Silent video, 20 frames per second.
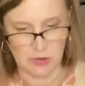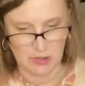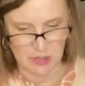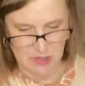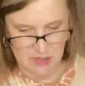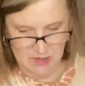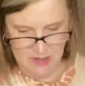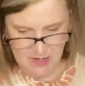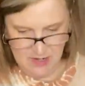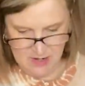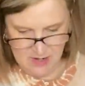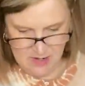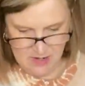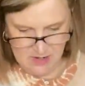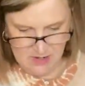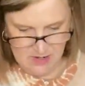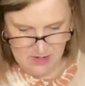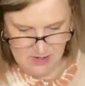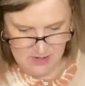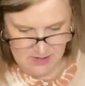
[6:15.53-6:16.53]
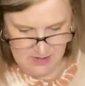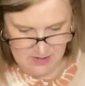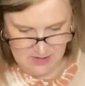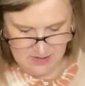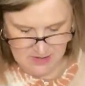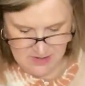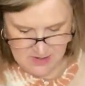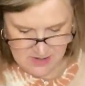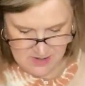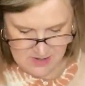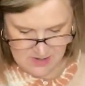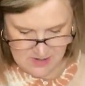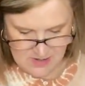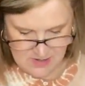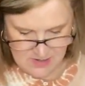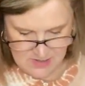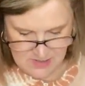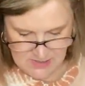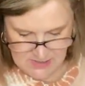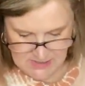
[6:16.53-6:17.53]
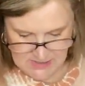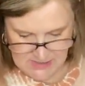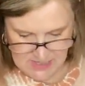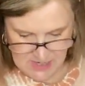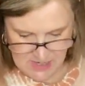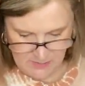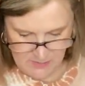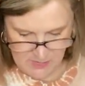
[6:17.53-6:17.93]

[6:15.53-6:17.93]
do you think? Let's take a